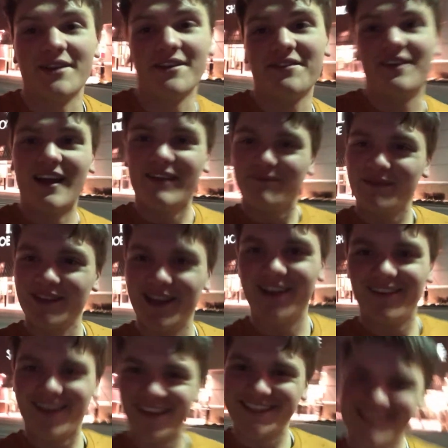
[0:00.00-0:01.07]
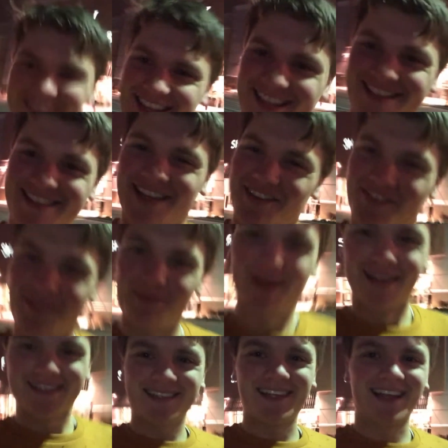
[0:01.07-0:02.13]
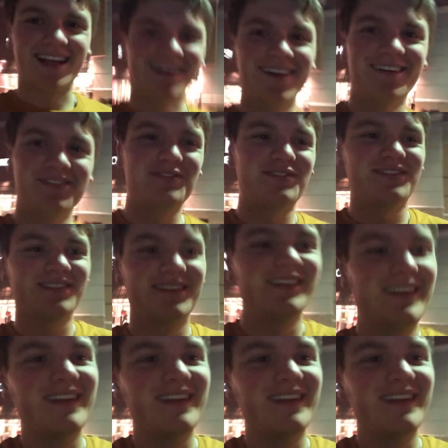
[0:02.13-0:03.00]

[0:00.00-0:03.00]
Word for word: In Five Below, I just got stuff for myself.